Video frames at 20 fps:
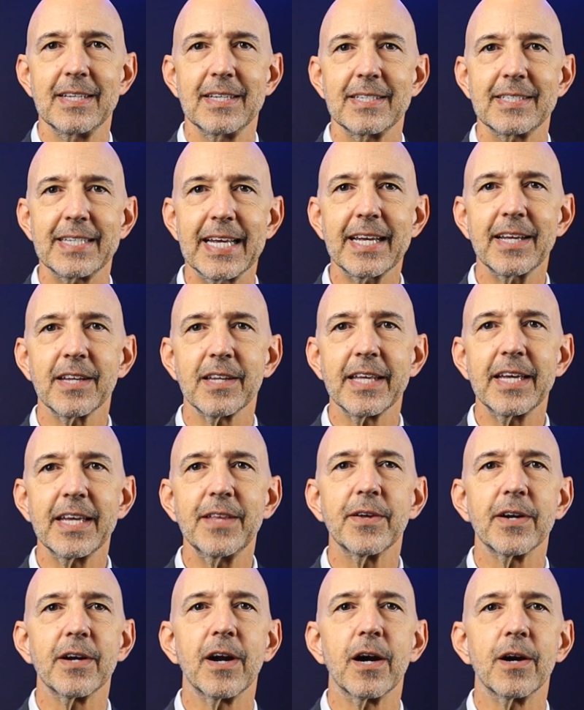Secondly,
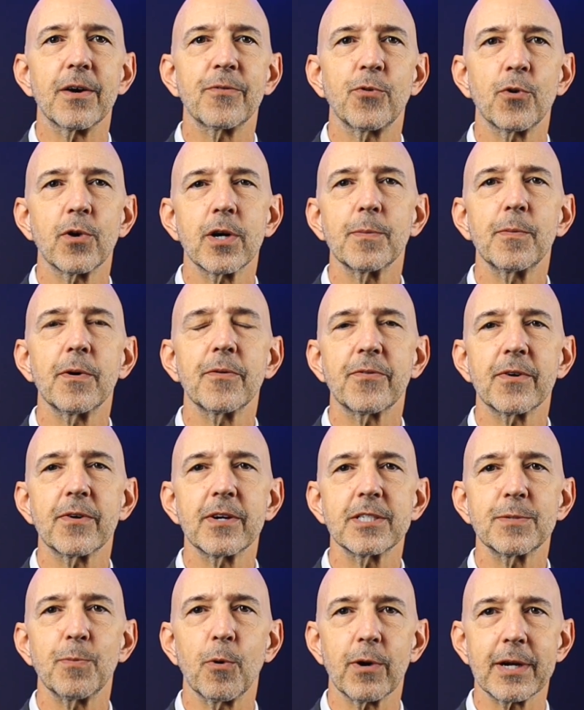there are affordable
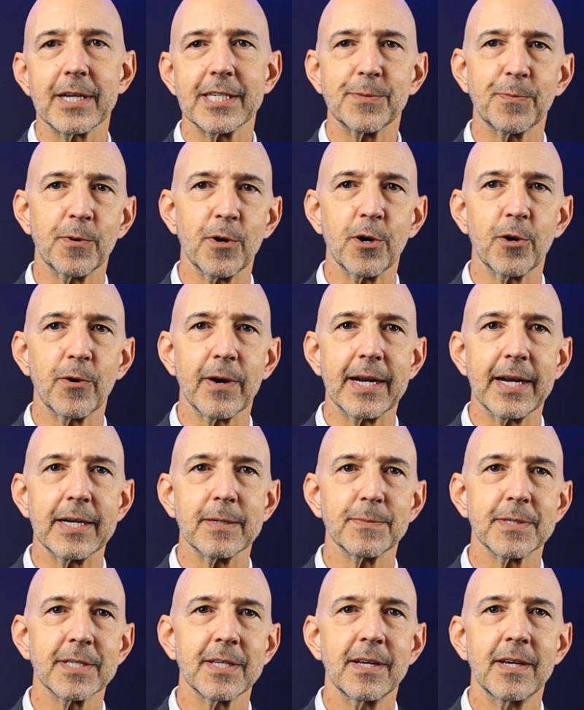first mortgage
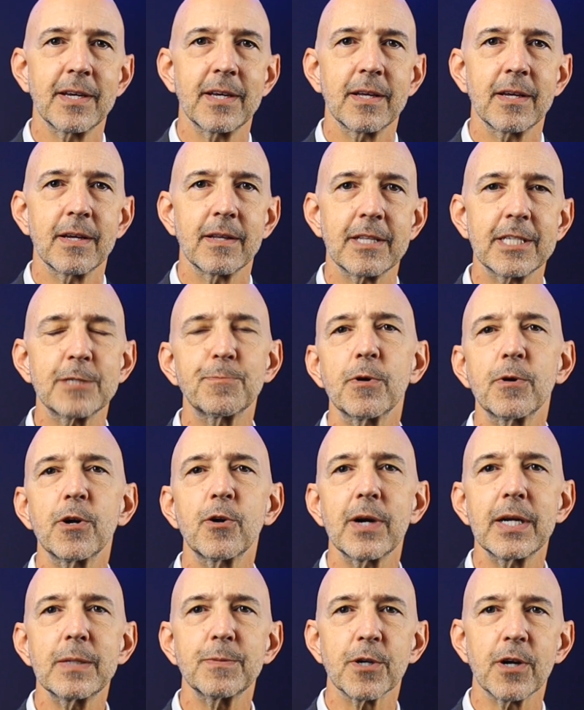programs. These
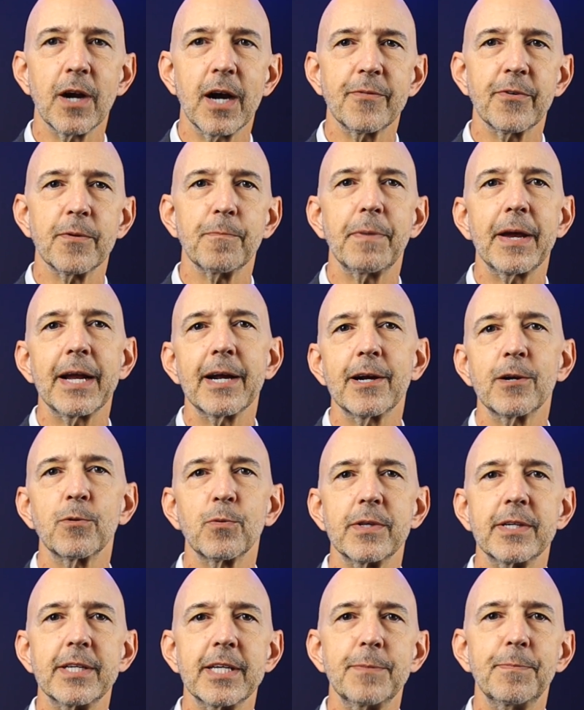programs are often paired
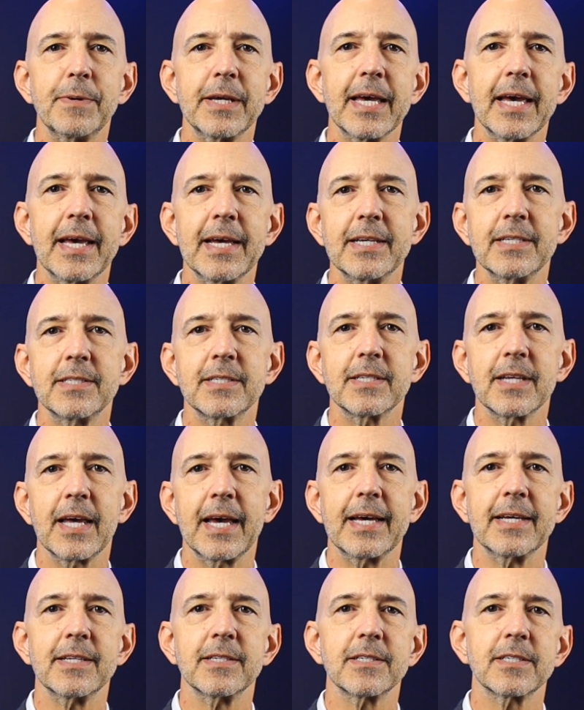with DPAs
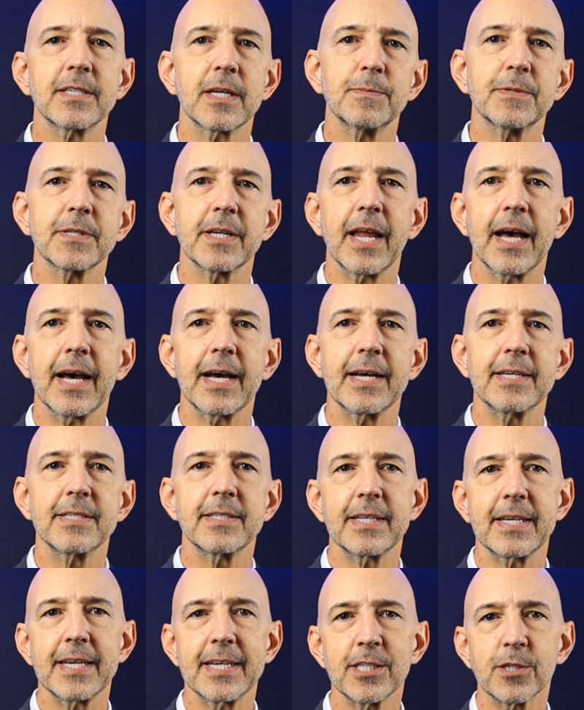and subsidize
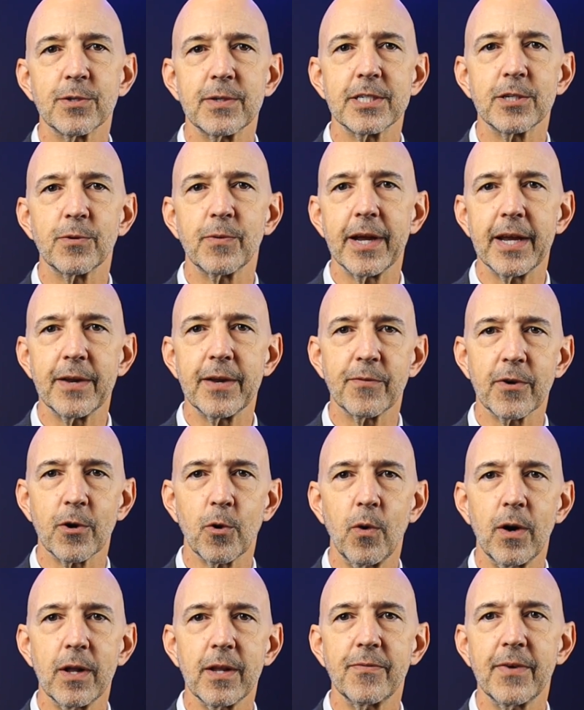the interest rate for
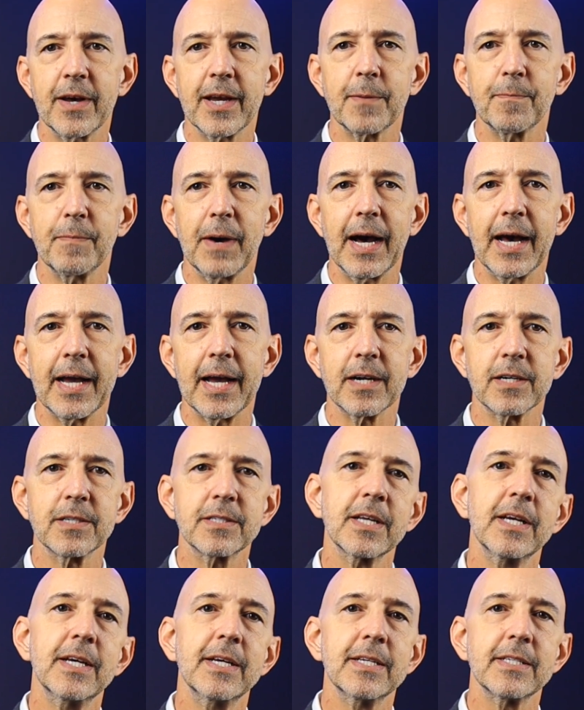qualifying
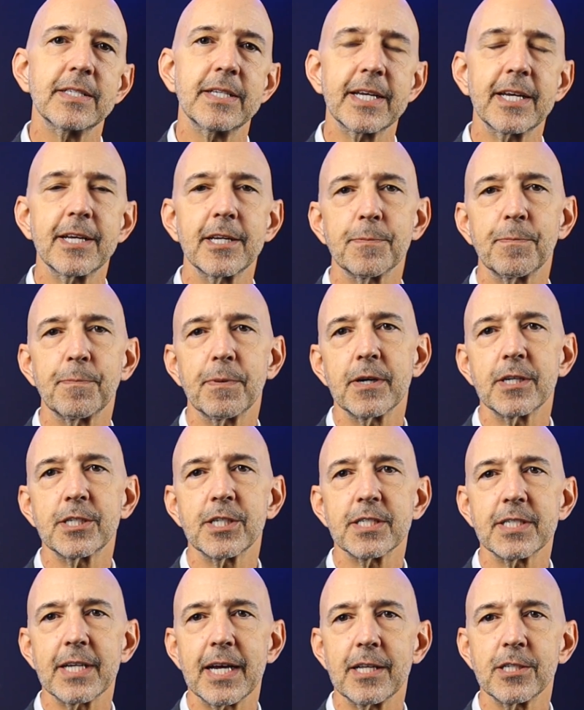buyers seeking to
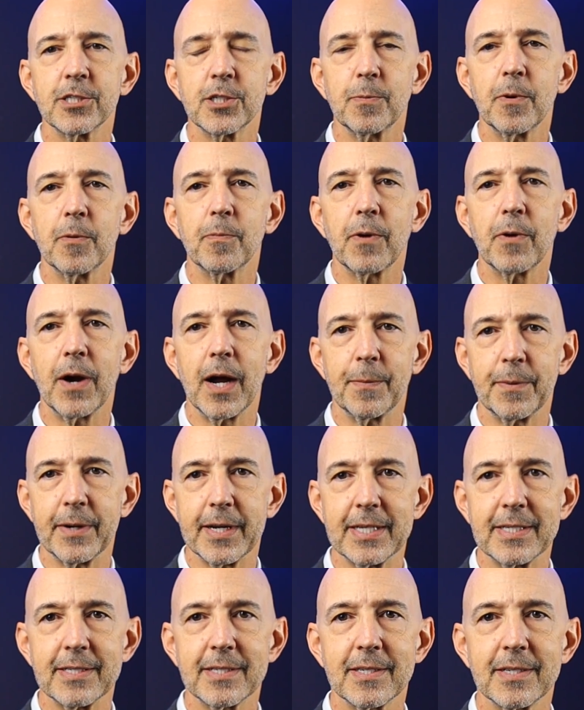purchase eligible
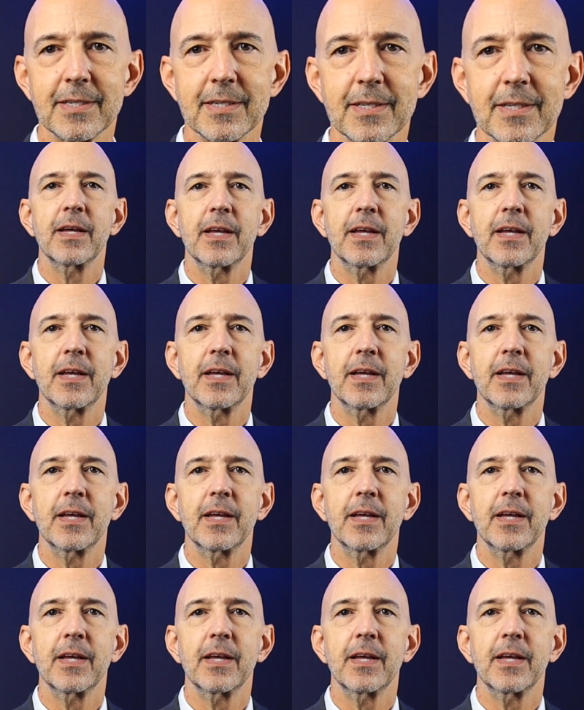properties.